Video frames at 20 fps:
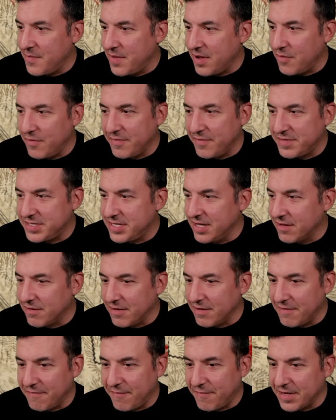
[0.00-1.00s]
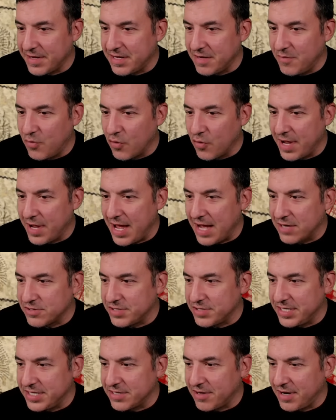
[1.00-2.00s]
and we've still inflicted more
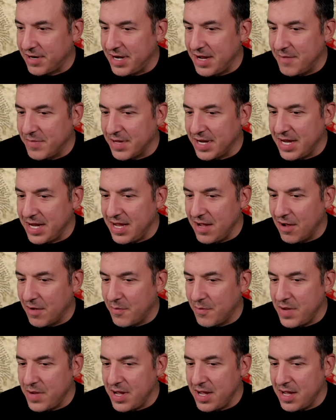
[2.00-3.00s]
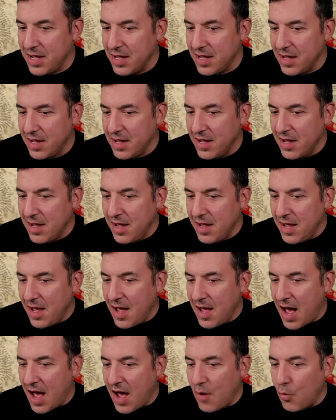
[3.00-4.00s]
casualties on him than he on me.
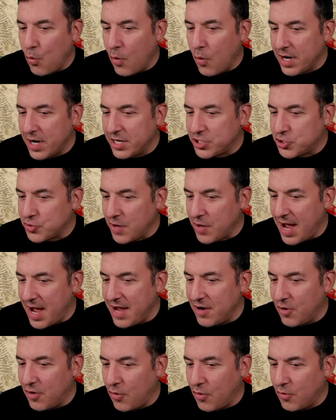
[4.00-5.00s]
I want to try and hold